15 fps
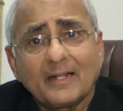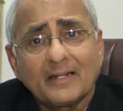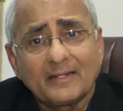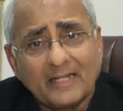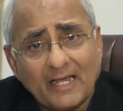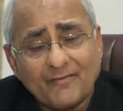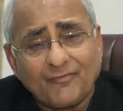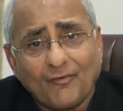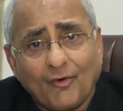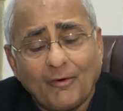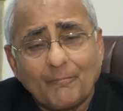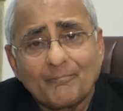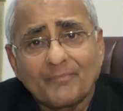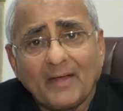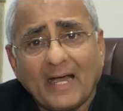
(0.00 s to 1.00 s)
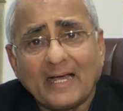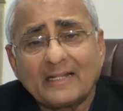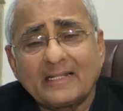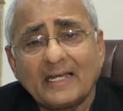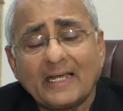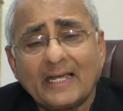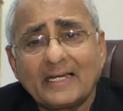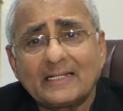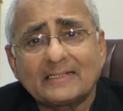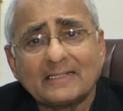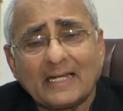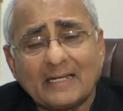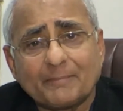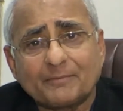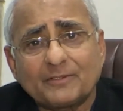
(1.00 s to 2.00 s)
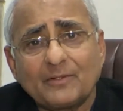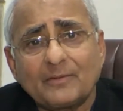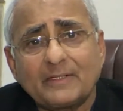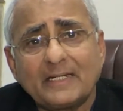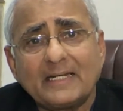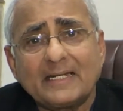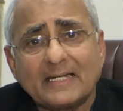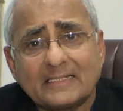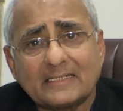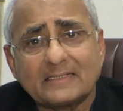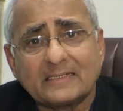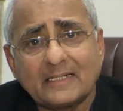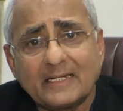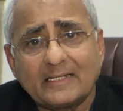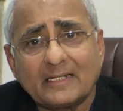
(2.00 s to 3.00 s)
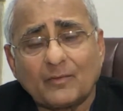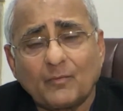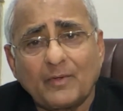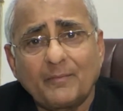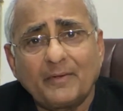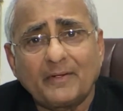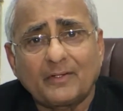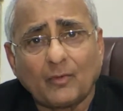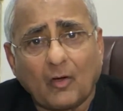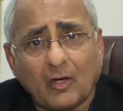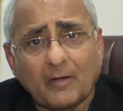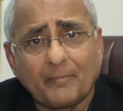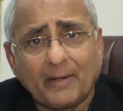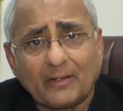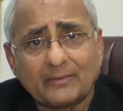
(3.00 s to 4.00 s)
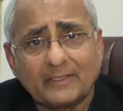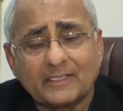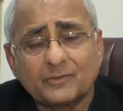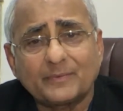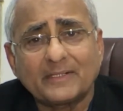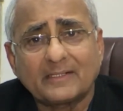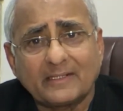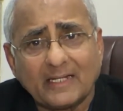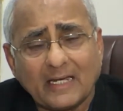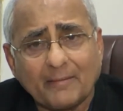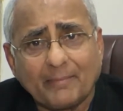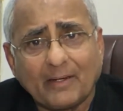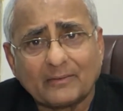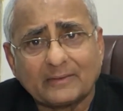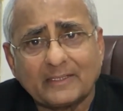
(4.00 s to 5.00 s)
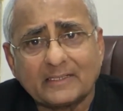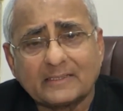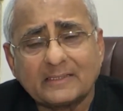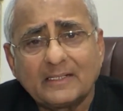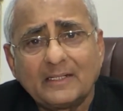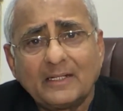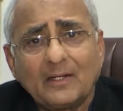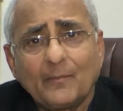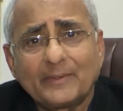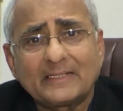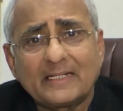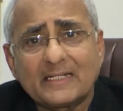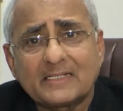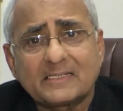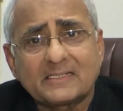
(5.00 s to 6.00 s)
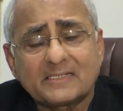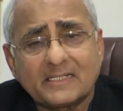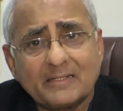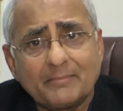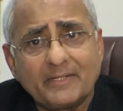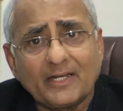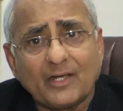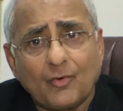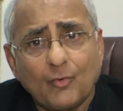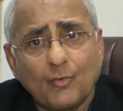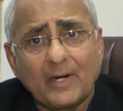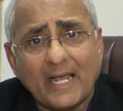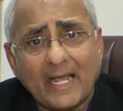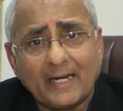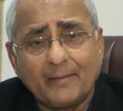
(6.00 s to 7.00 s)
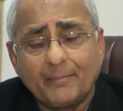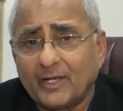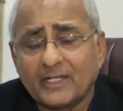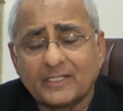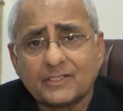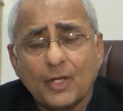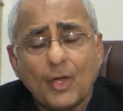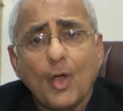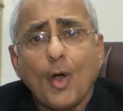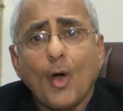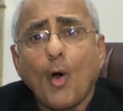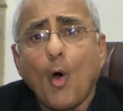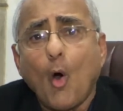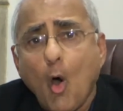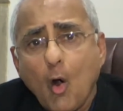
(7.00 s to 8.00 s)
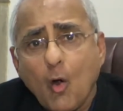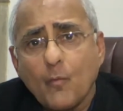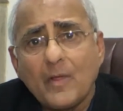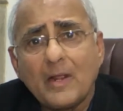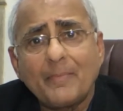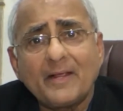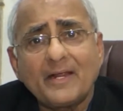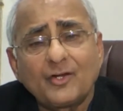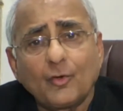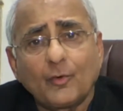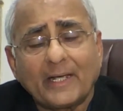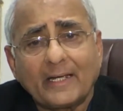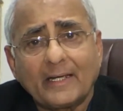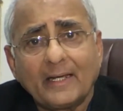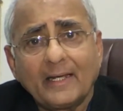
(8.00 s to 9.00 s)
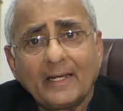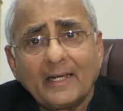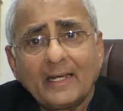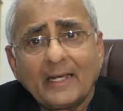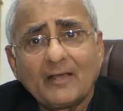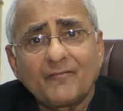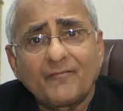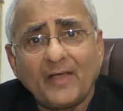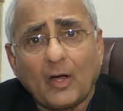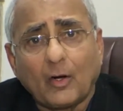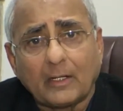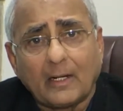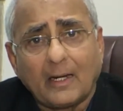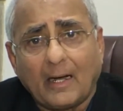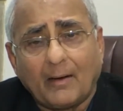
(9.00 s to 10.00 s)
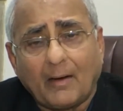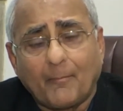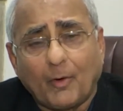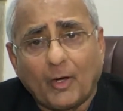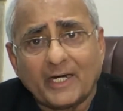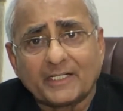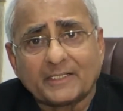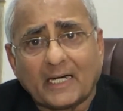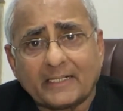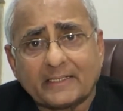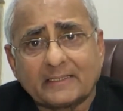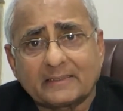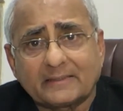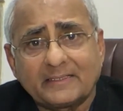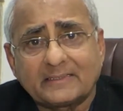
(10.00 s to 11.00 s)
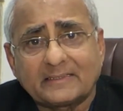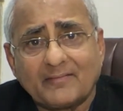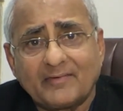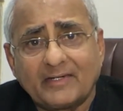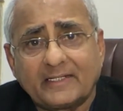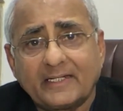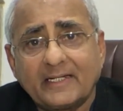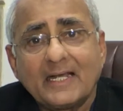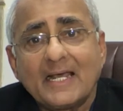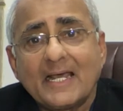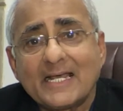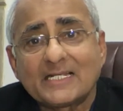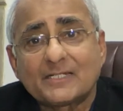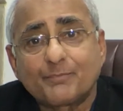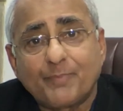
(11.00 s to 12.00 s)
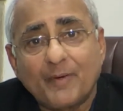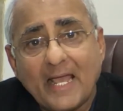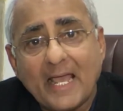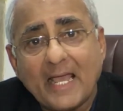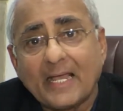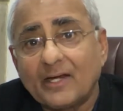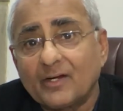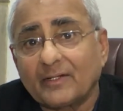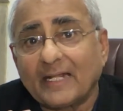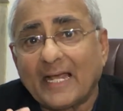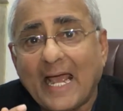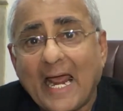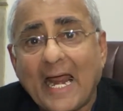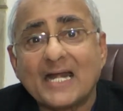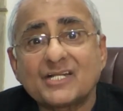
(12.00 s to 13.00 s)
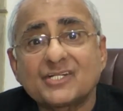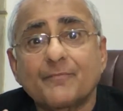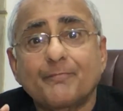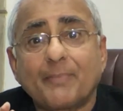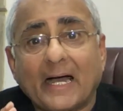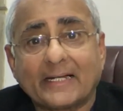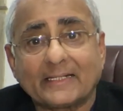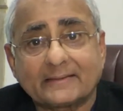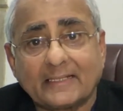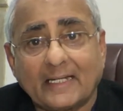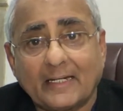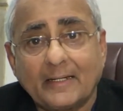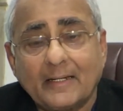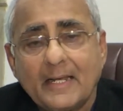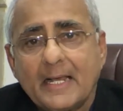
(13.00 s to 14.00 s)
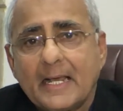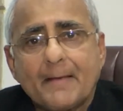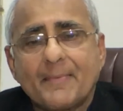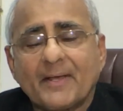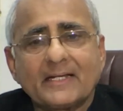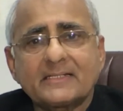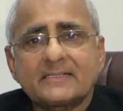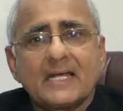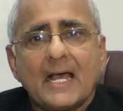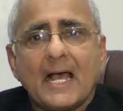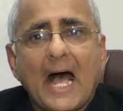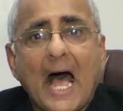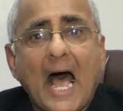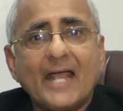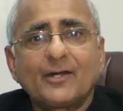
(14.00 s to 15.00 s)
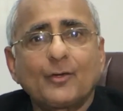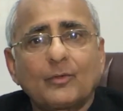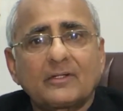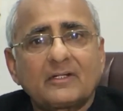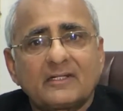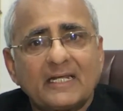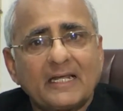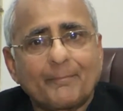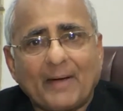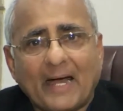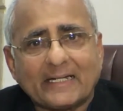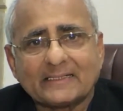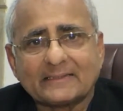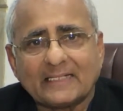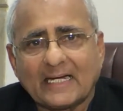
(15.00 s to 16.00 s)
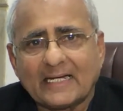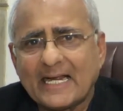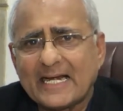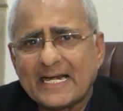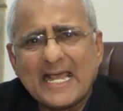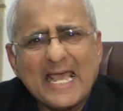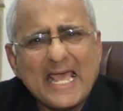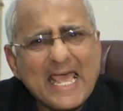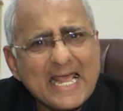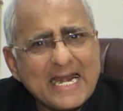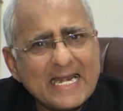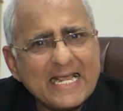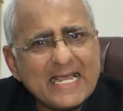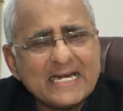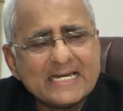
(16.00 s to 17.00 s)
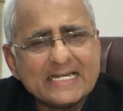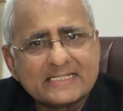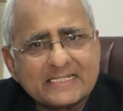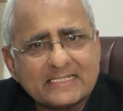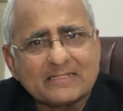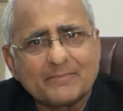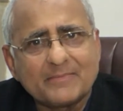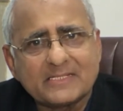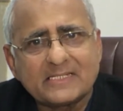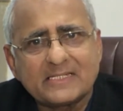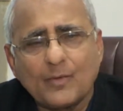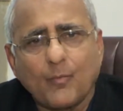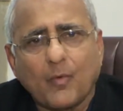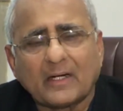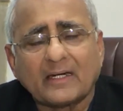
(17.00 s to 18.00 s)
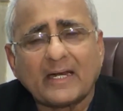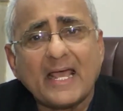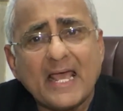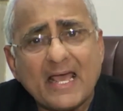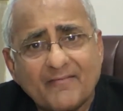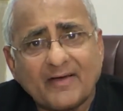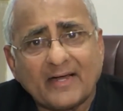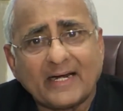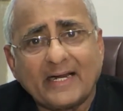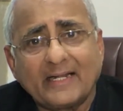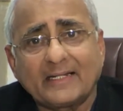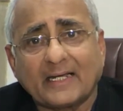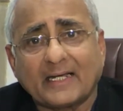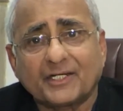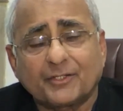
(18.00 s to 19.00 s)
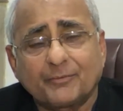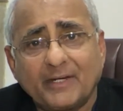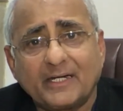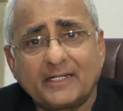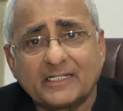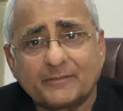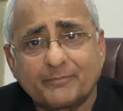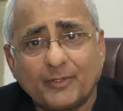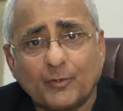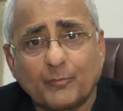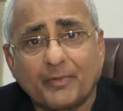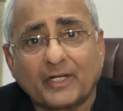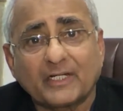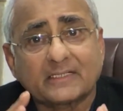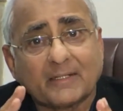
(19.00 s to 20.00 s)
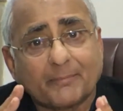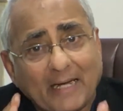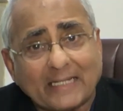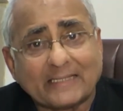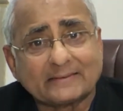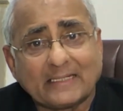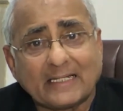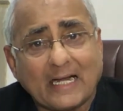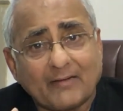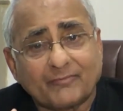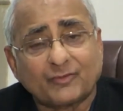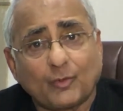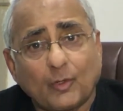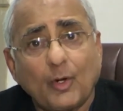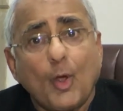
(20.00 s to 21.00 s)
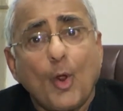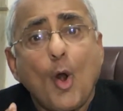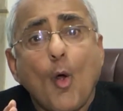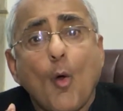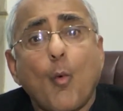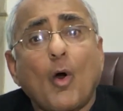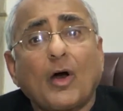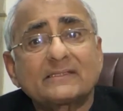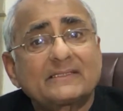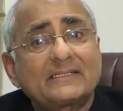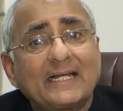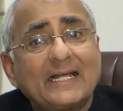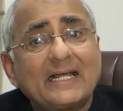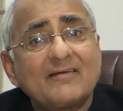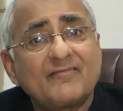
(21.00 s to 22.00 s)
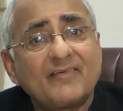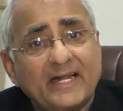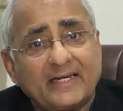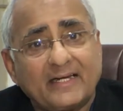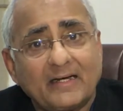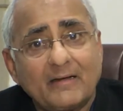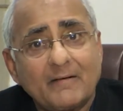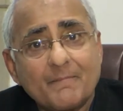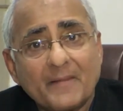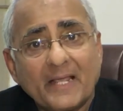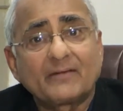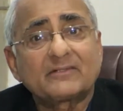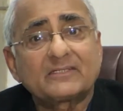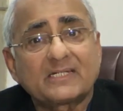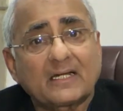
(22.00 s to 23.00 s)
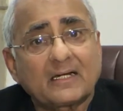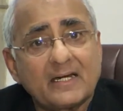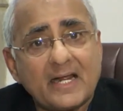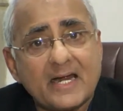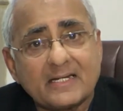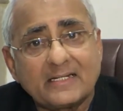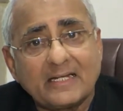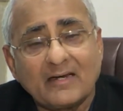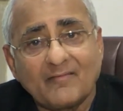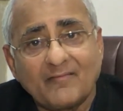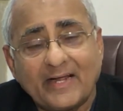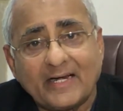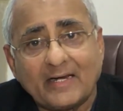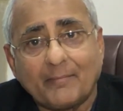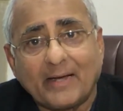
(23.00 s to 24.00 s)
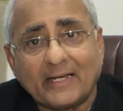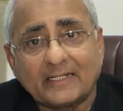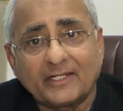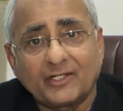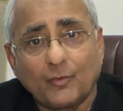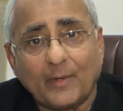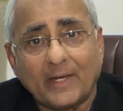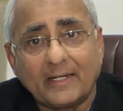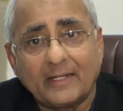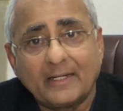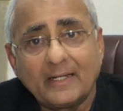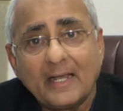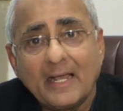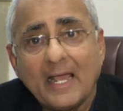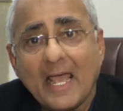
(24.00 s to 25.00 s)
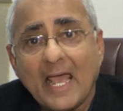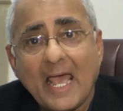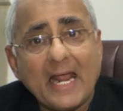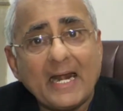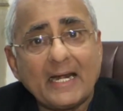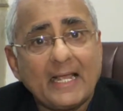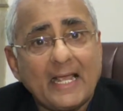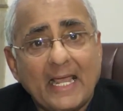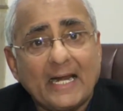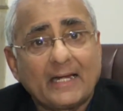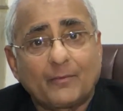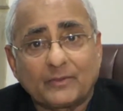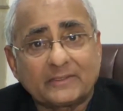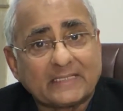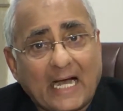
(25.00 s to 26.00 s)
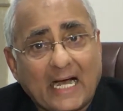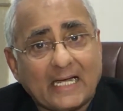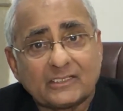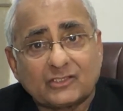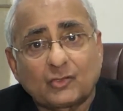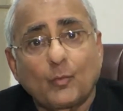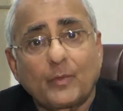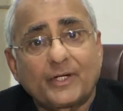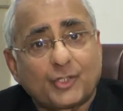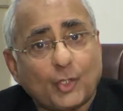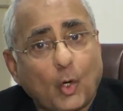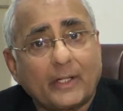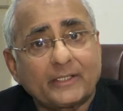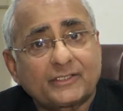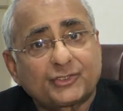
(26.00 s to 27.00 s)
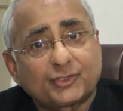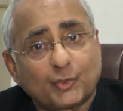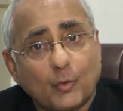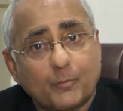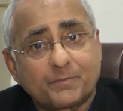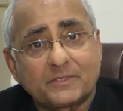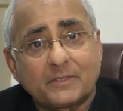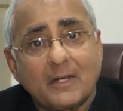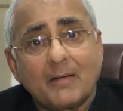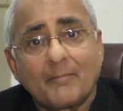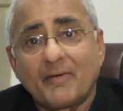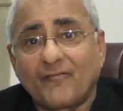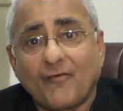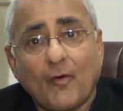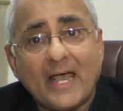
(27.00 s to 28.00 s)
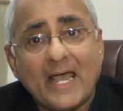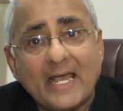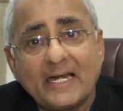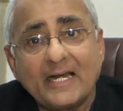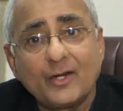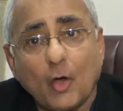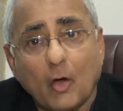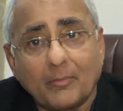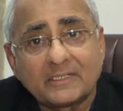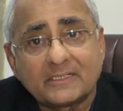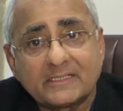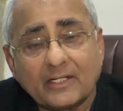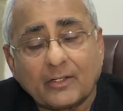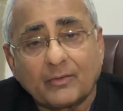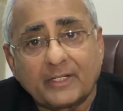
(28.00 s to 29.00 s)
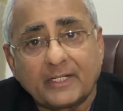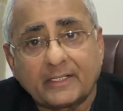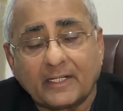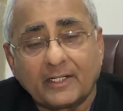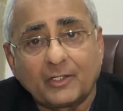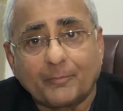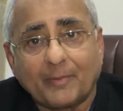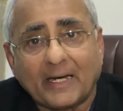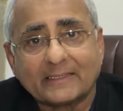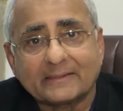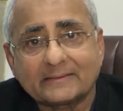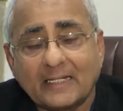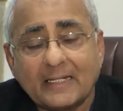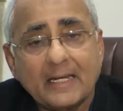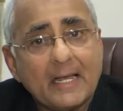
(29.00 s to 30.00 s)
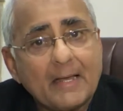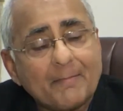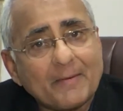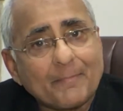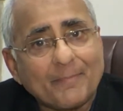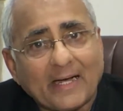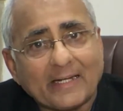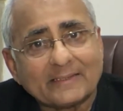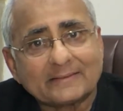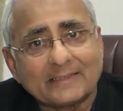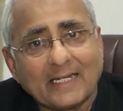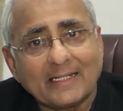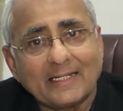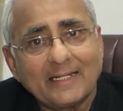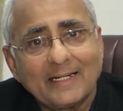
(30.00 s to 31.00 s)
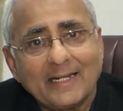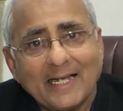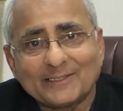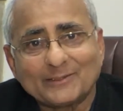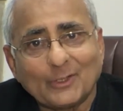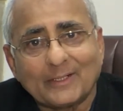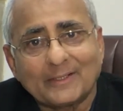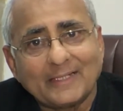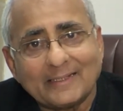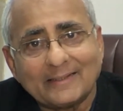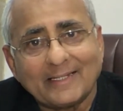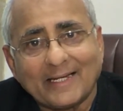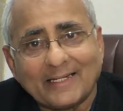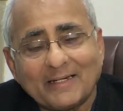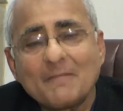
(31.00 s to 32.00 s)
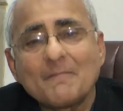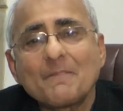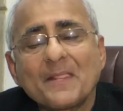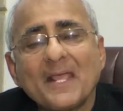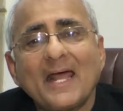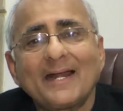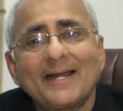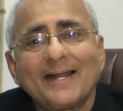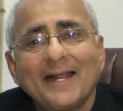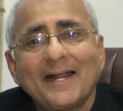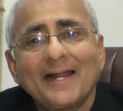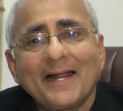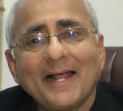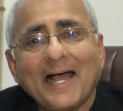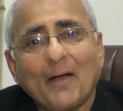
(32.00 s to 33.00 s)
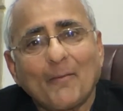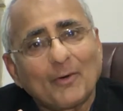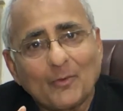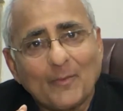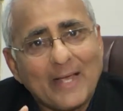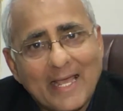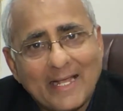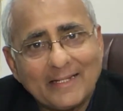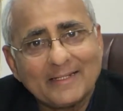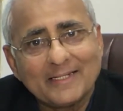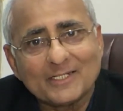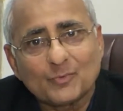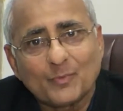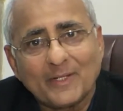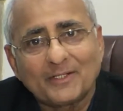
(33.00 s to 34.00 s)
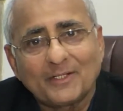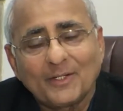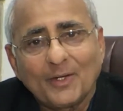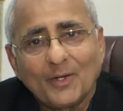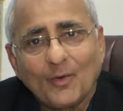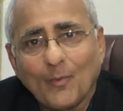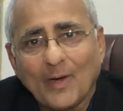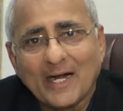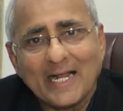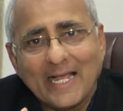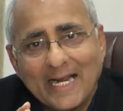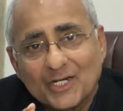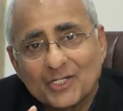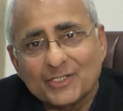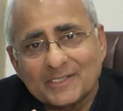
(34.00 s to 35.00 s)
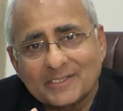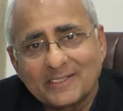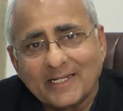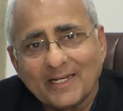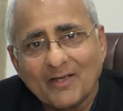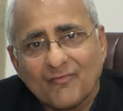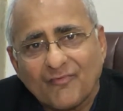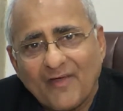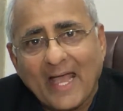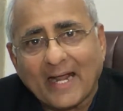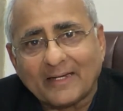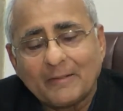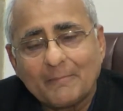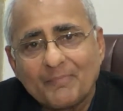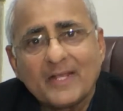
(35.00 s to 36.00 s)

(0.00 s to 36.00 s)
Therefore, I think it is absolutely necessary that when we talk about this, we think about this with an extremely cool head, because all we'll be doing if we abolish Article 370 is playing into the hands of Pakistan, because I don't think Pakistan had any legitimacy whatever in the Kashmir dispute, because Pakistan, after all, was the invader. It was declared the invader by the UN, and it was asked to withdraw its troops before any normalcy could return to Pakistan. But Pakistan has not done that. And I want to end this with one interesting fact.